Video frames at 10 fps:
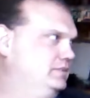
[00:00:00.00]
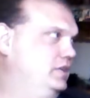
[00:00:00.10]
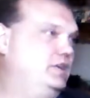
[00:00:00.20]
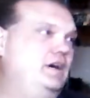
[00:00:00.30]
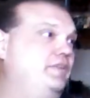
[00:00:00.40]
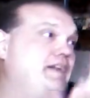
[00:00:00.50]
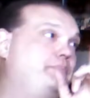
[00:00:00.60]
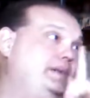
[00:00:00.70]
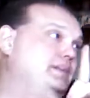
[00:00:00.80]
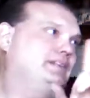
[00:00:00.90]
No.
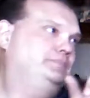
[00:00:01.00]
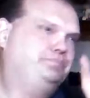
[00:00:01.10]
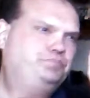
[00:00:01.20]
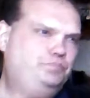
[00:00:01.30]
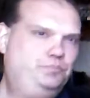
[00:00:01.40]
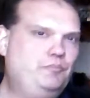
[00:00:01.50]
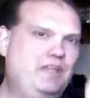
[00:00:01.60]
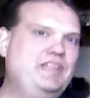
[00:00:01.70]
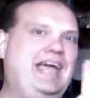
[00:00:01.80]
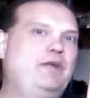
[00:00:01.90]

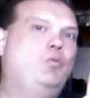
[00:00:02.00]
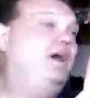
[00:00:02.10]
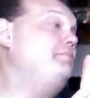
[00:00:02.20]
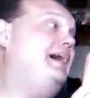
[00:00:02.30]
They had one